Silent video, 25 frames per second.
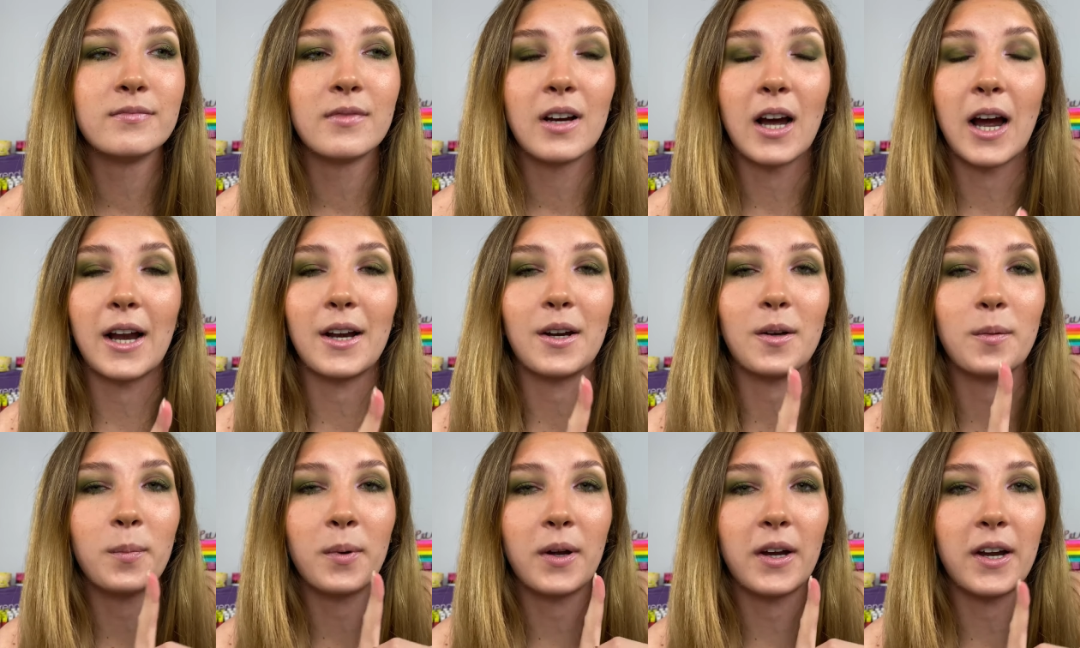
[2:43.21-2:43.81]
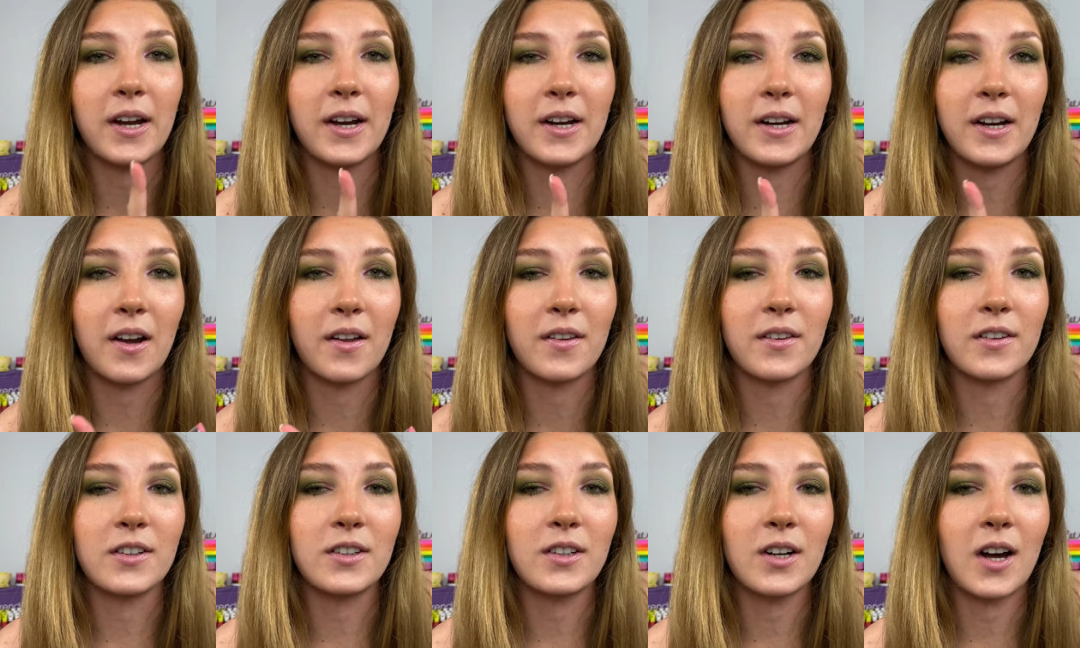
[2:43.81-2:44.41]
I didn't put any
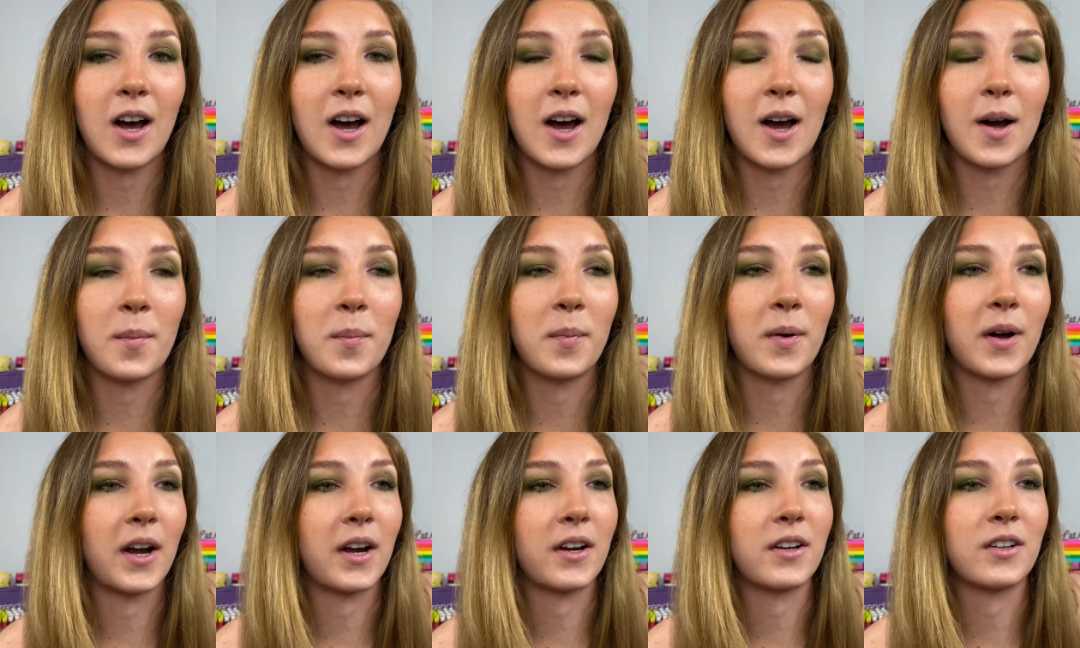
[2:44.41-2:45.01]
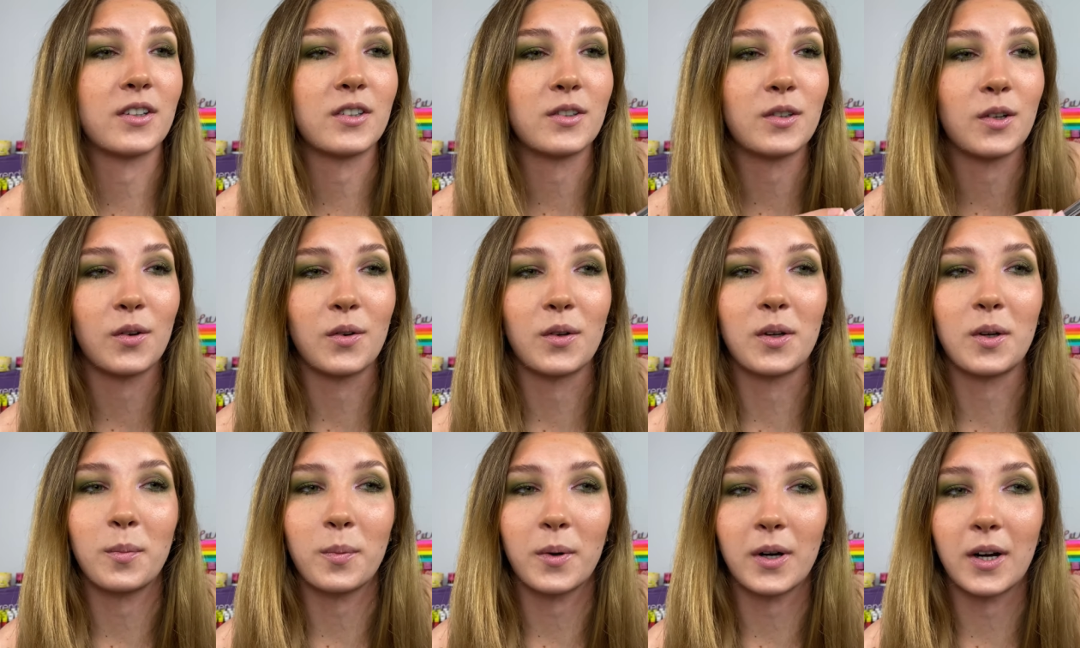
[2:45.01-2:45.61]
on the top. I just
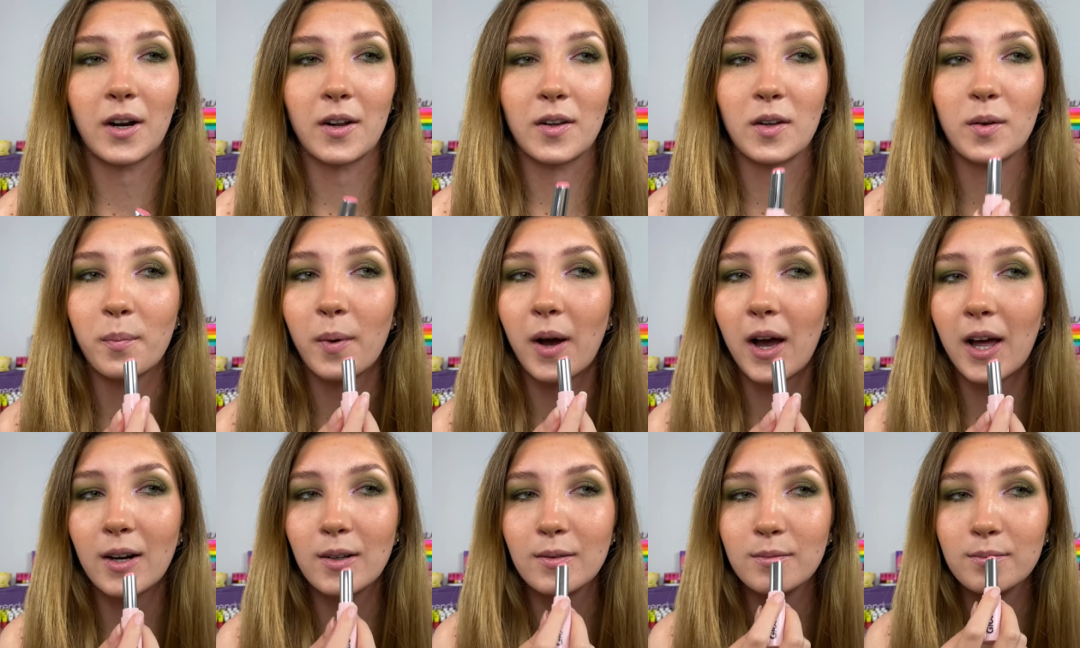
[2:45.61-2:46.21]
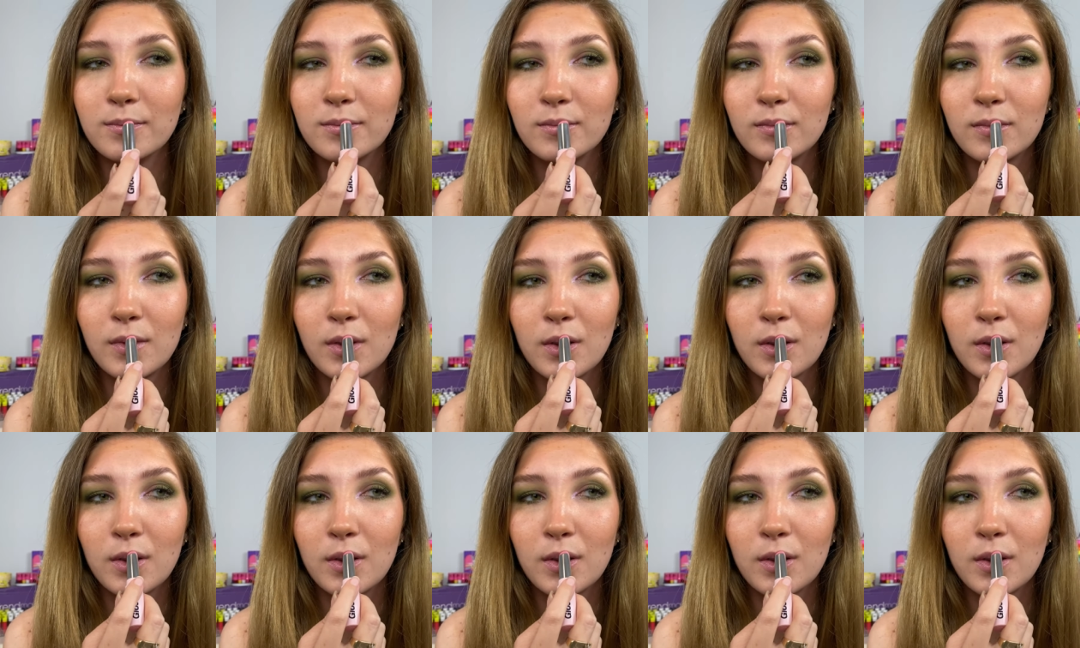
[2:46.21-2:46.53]
only put it on the bottom.